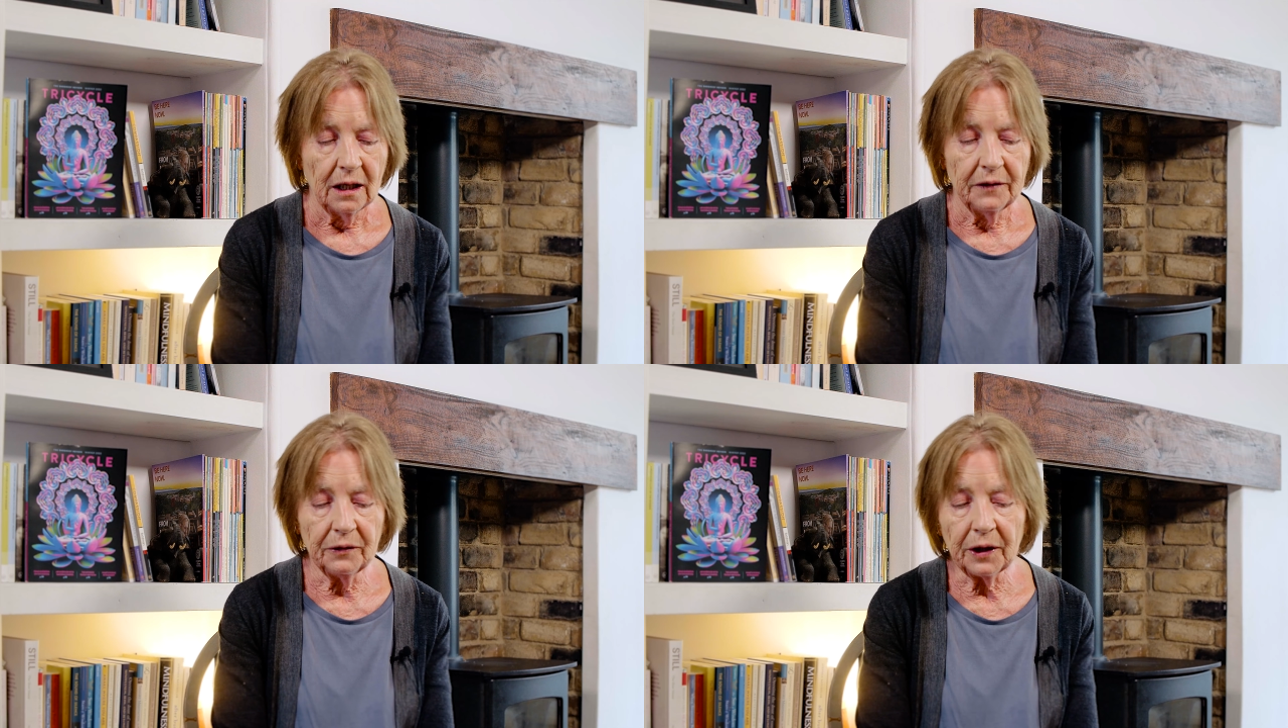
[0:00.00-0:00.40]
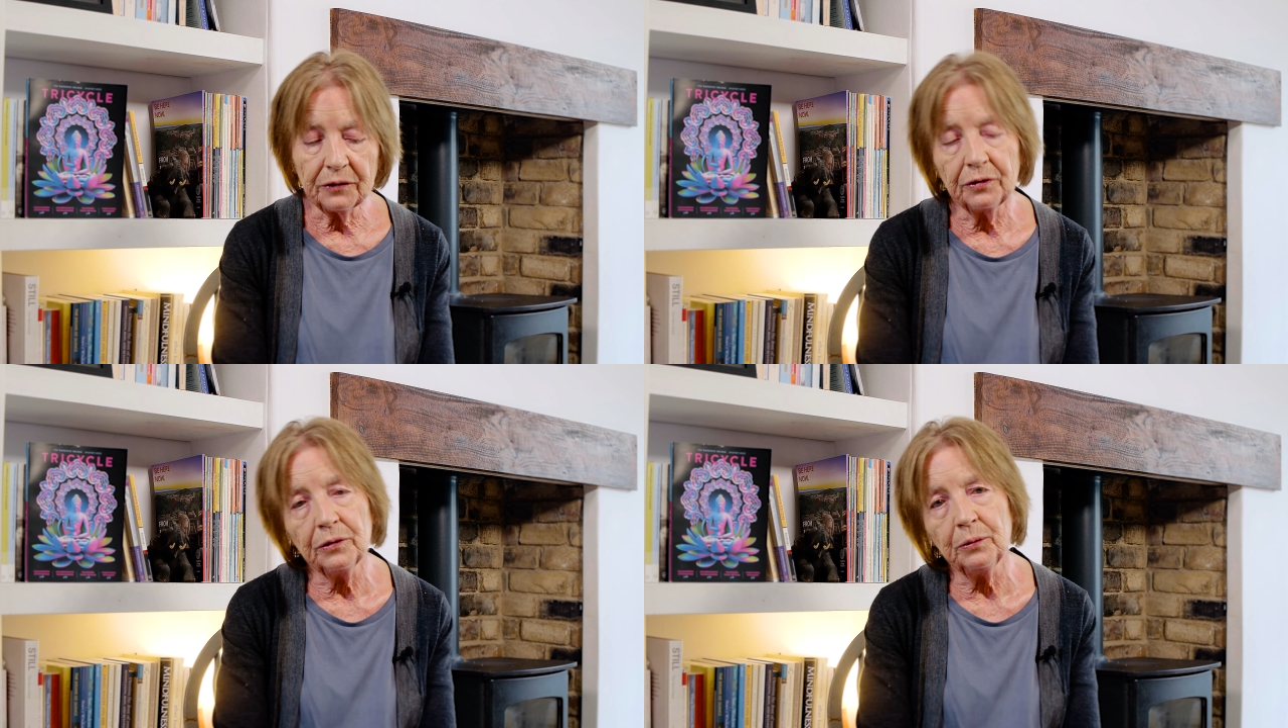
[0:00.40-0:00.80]
There are
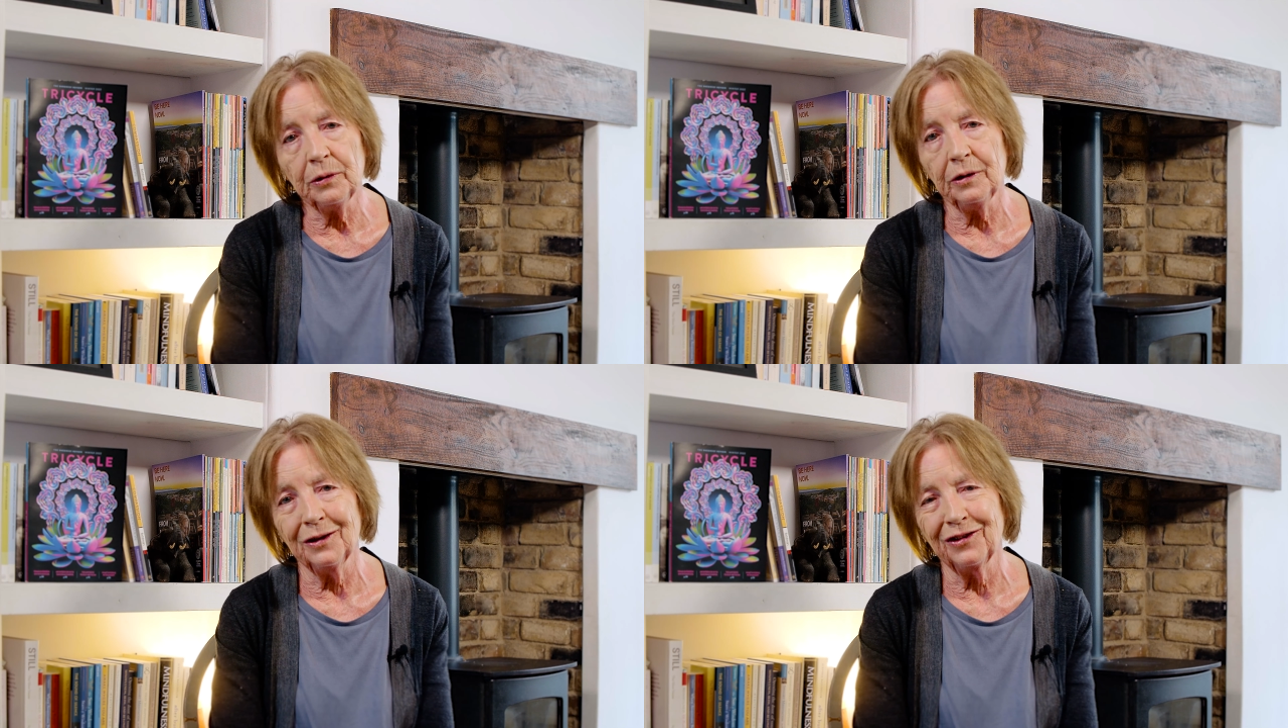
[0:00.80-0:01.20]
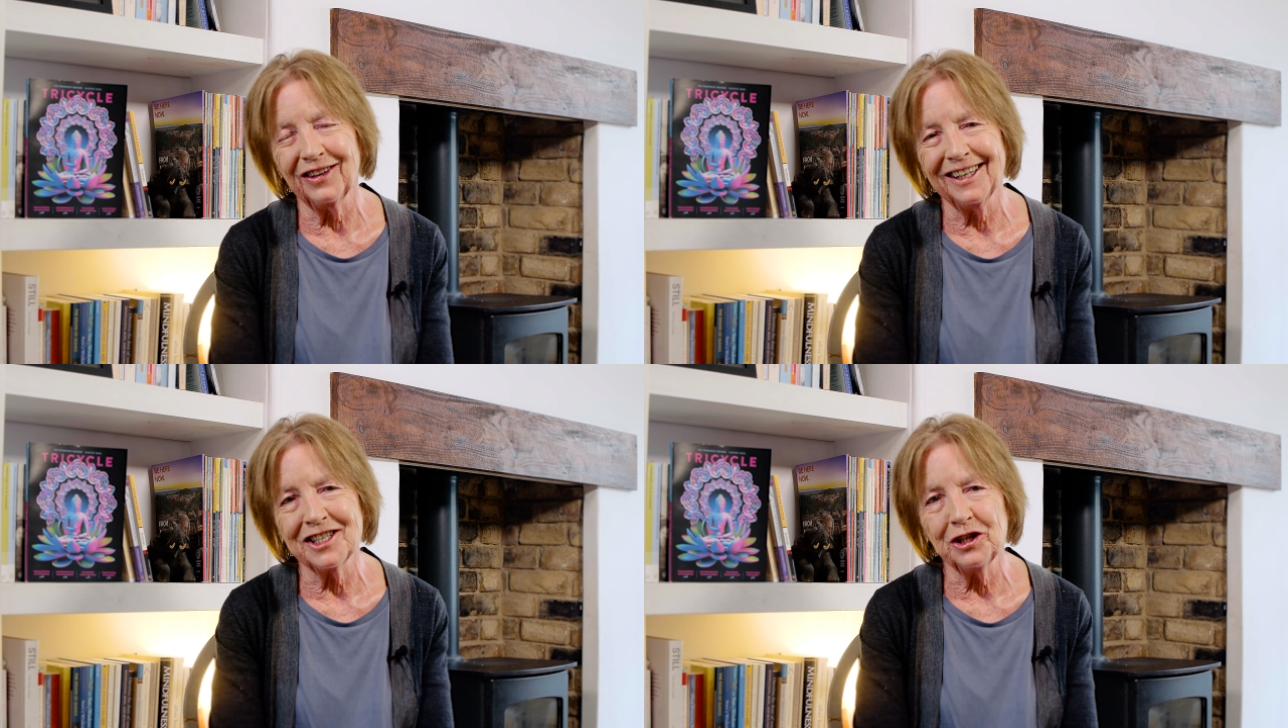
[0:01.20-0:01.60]
two words
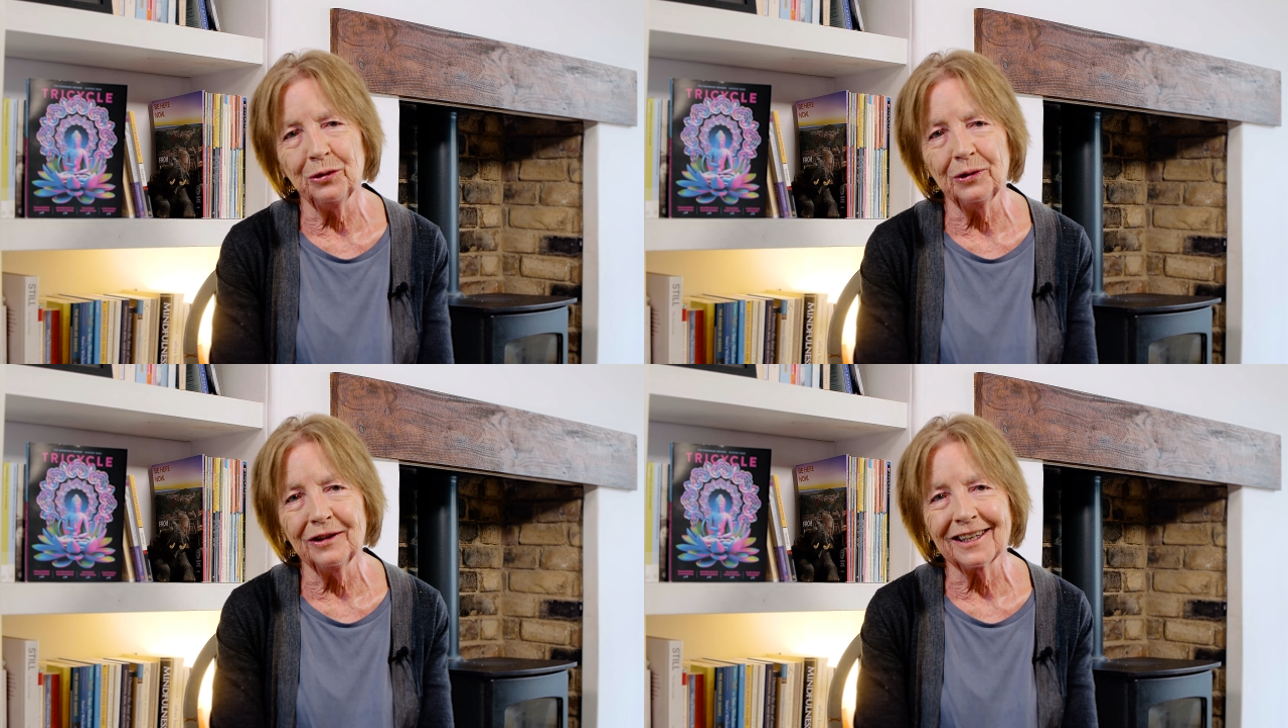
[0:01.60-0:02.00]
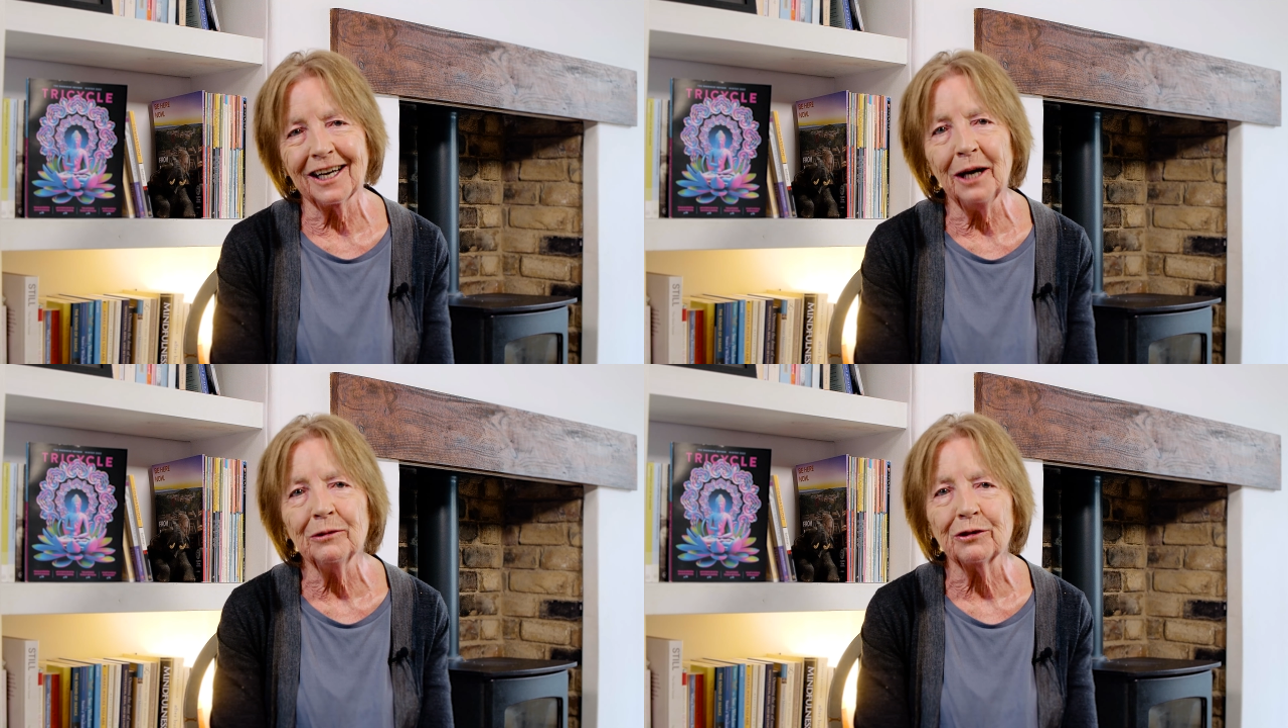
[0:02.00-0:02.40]
that you will
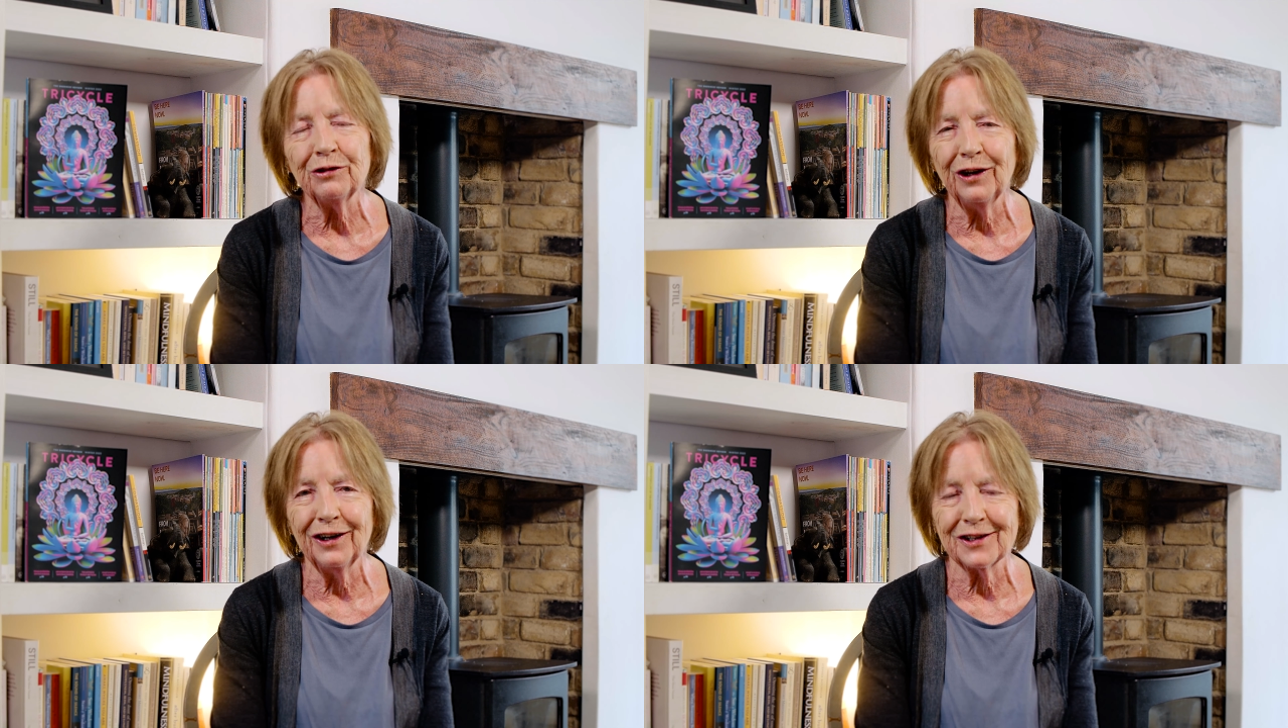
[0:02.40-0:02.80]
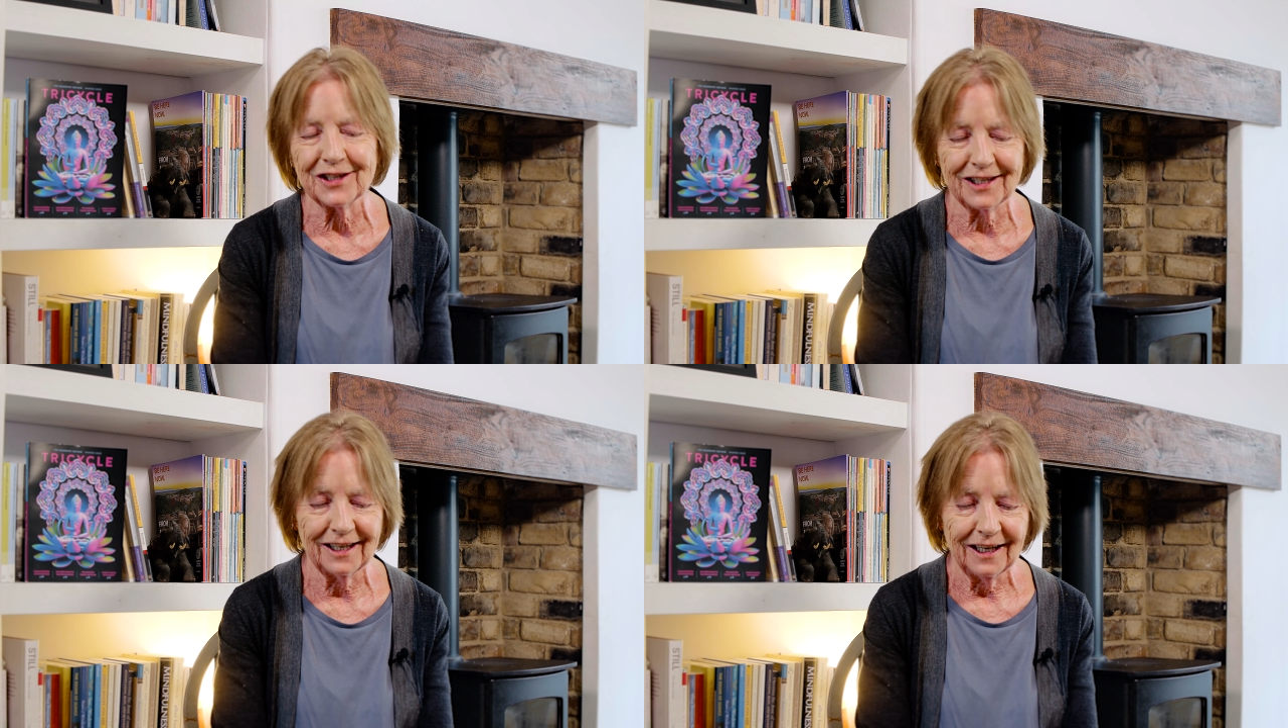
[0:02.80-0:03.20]
come
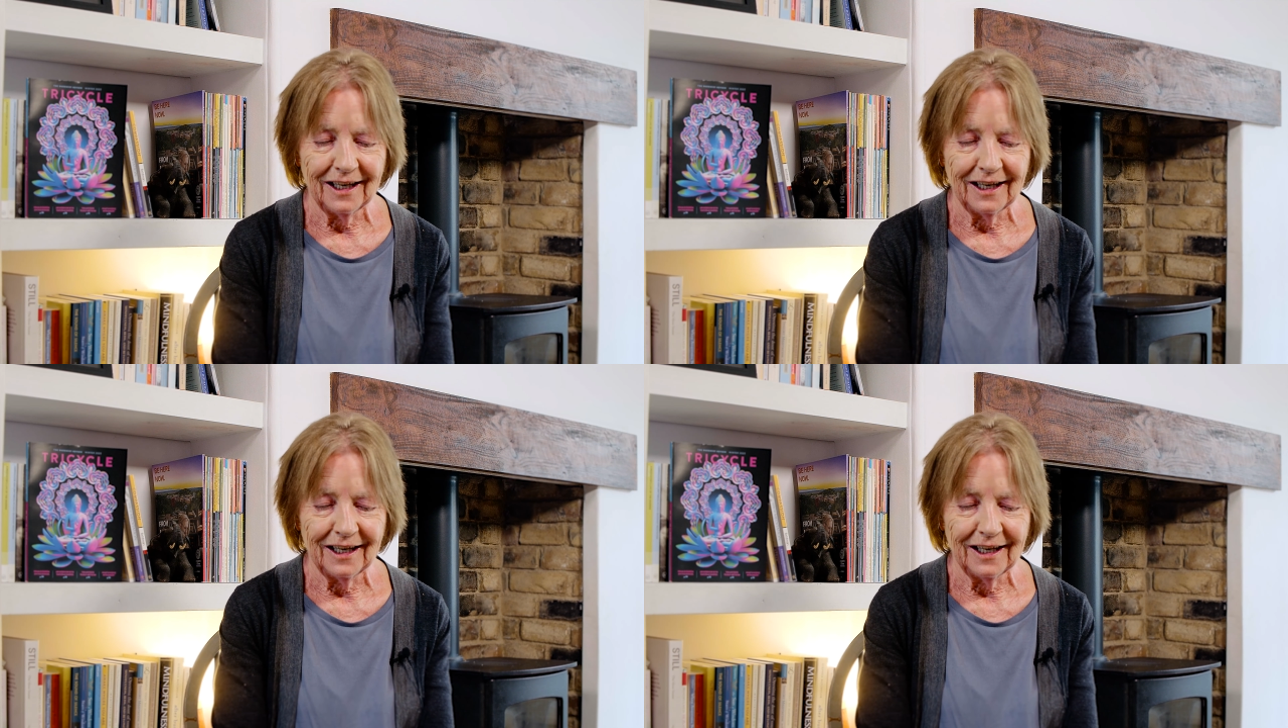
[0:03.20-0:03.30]
across